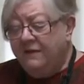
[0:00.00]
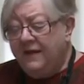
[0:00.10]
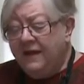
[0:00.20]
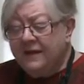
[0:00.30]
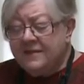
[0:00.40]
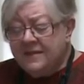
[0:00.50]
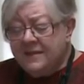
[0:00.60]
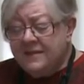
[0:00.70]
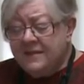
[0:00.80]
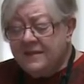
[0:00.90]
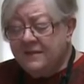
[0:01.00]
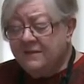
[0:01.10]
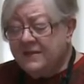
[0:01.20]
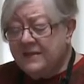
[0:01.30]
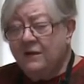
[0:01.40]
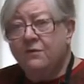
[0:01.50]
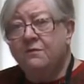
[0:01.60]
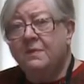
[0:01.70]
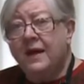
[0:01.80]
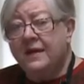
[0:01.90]
The existence of a
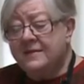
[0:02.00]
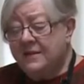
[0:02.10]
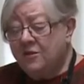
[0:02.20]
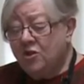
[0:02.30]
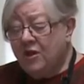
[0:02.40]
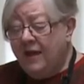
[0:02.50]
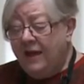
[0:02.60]
South Passage